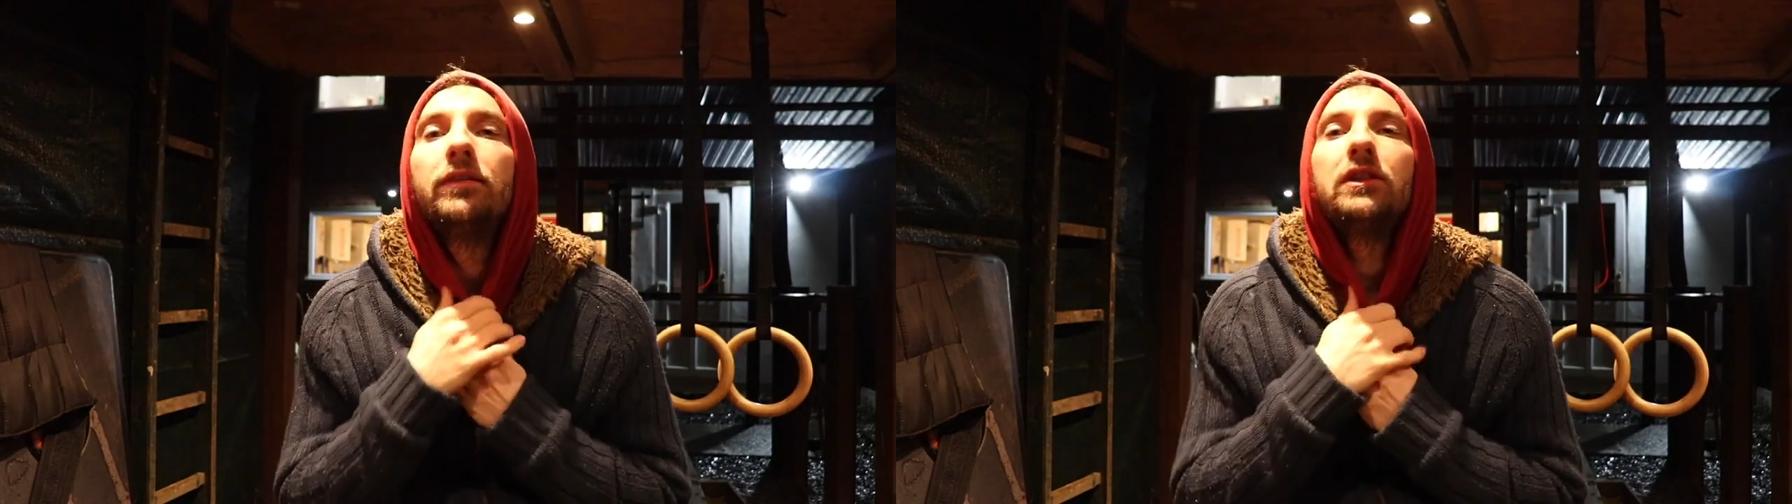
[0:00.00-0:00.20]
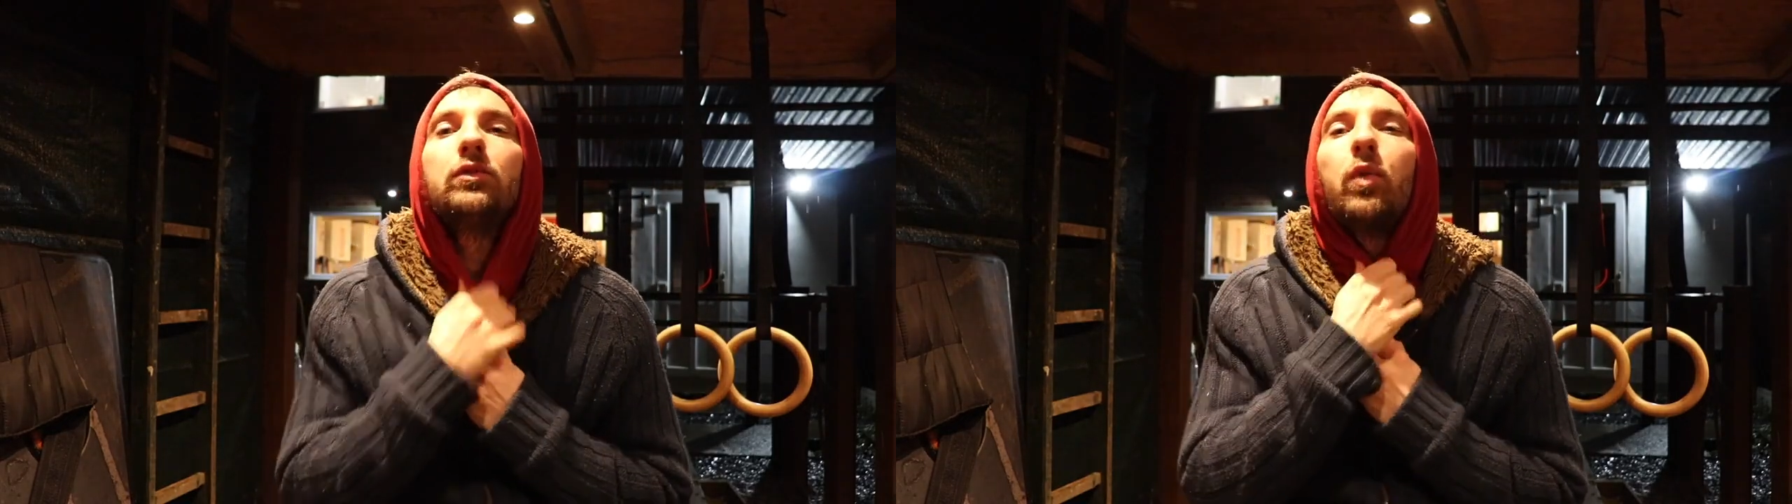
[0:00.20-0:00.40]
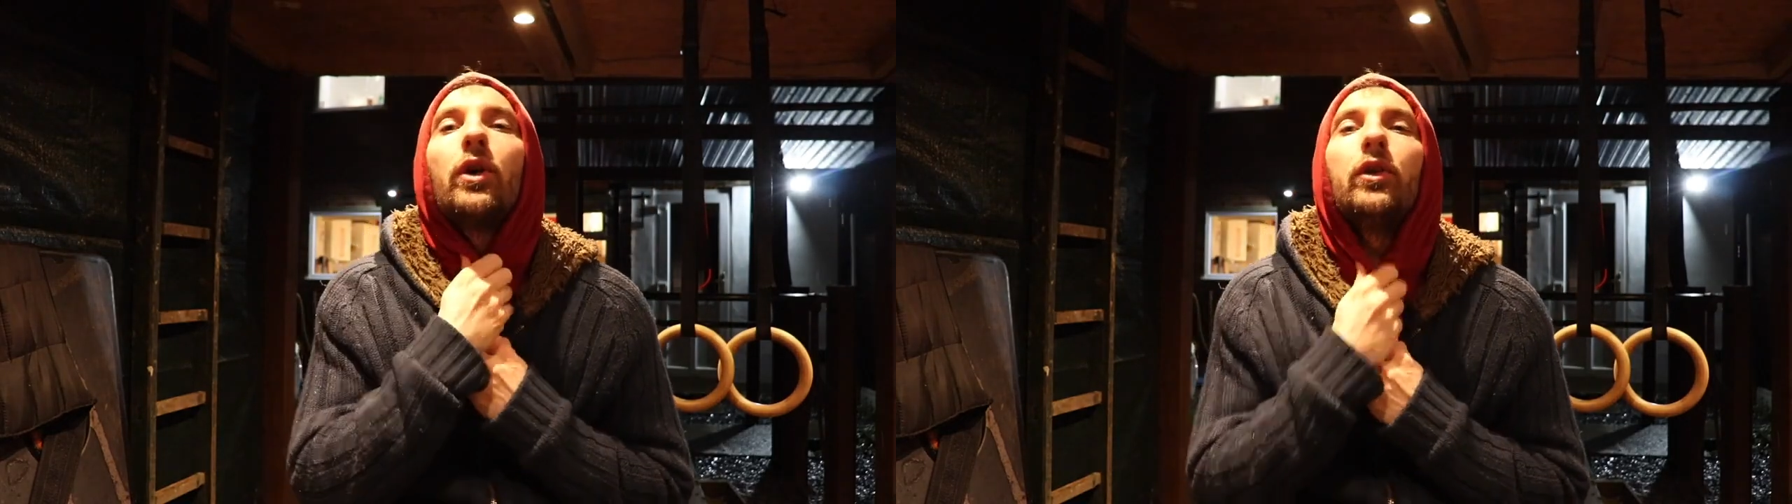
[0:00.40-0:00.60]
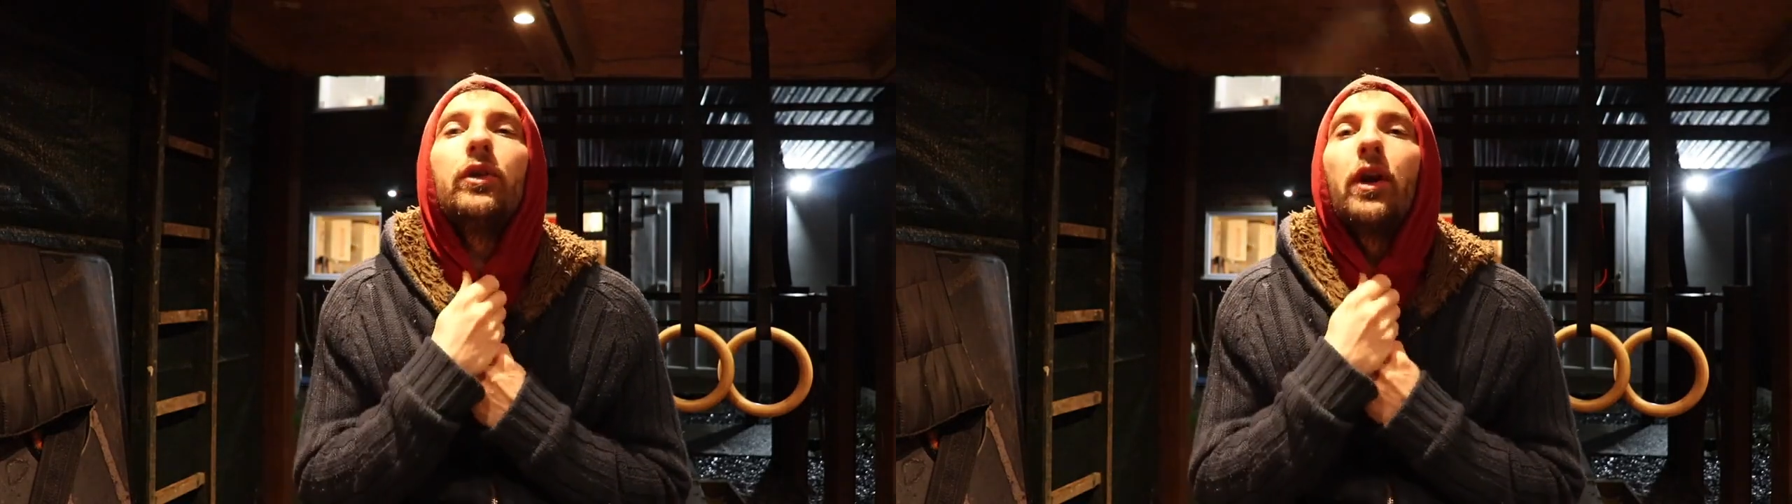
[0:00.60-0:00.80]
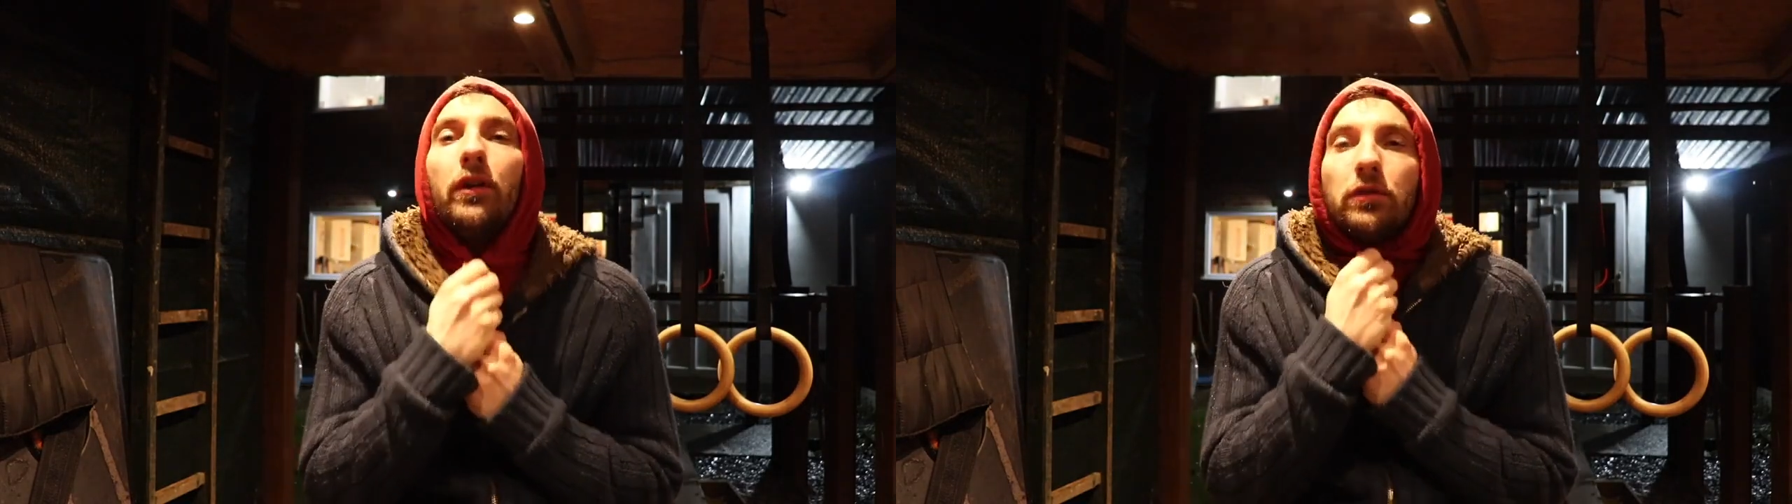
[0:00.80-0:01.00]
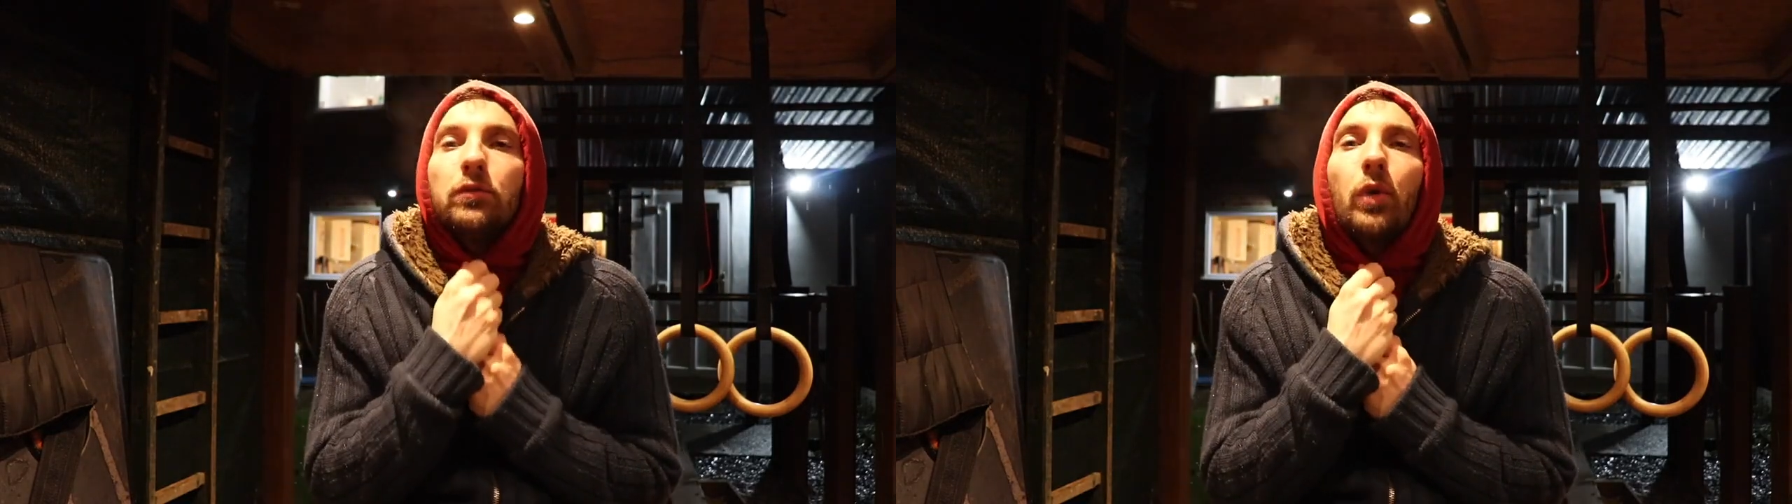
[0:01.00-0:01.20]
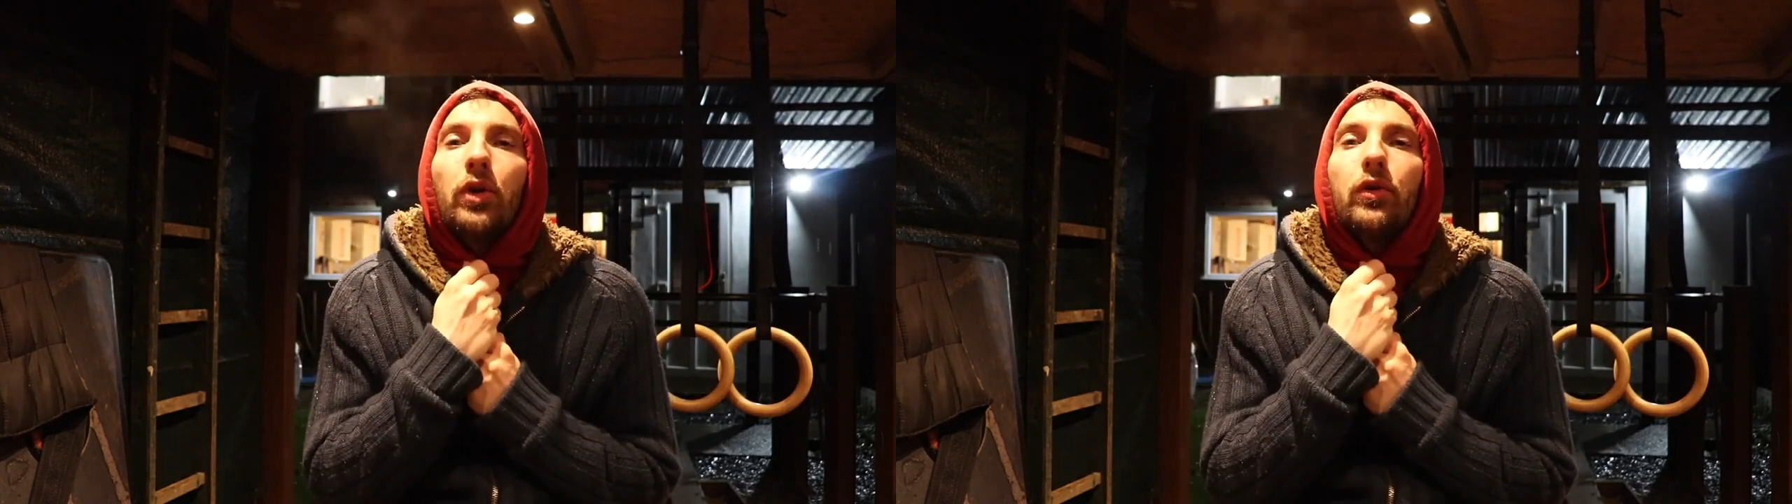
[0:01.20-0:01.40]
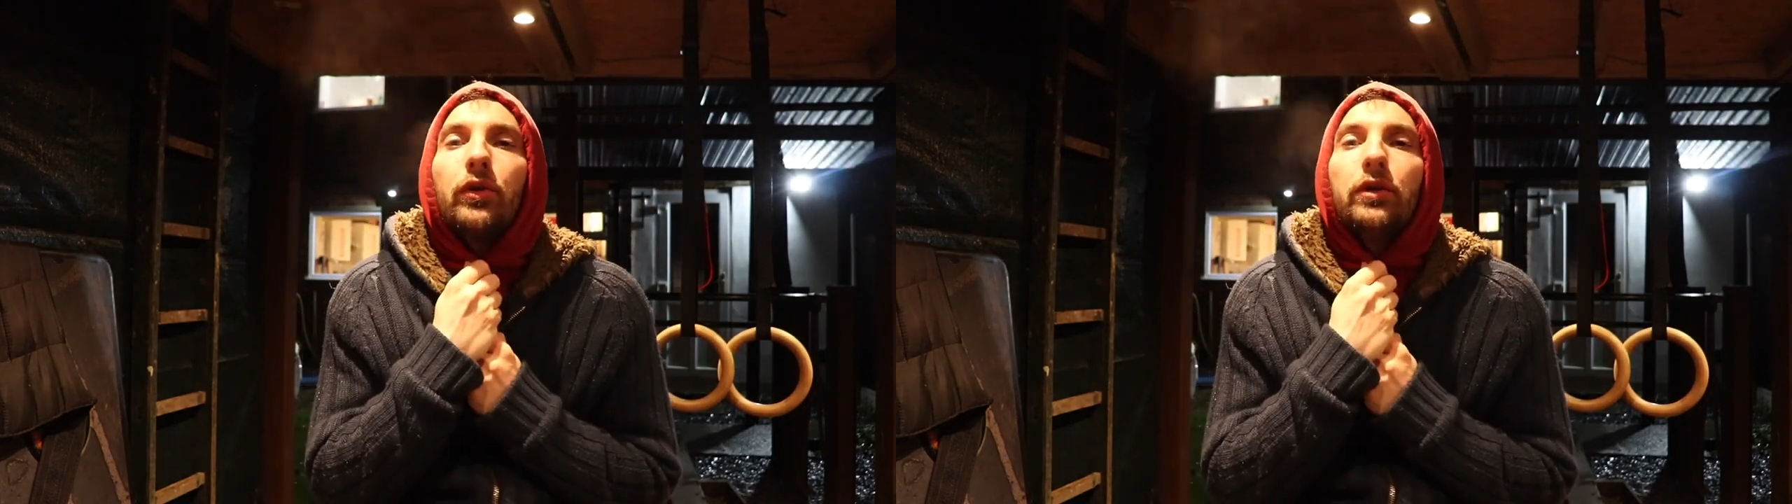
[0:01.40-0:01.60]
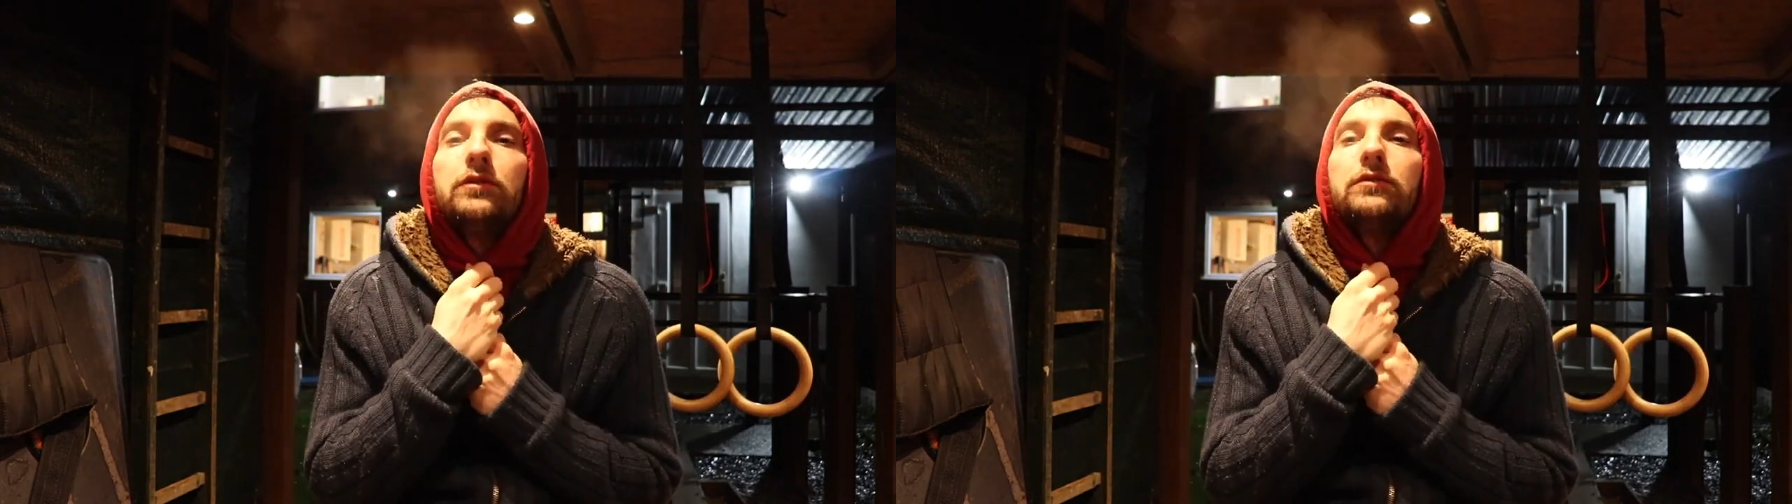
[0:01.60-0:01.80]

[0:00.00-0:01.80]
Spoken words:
have at least one hood on. One hood.